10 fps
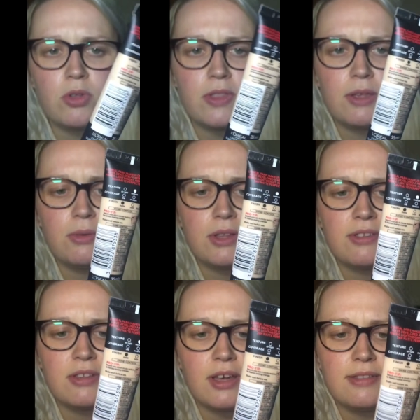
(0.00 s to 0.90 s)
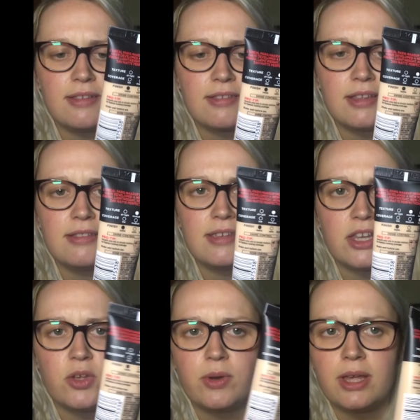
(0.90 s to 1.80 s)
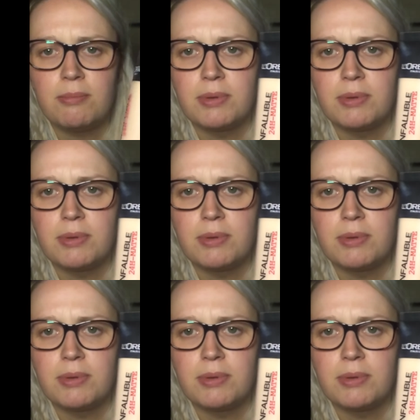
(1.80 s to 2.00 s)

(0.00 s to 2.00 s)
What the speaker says: or not they had started discontinuing it,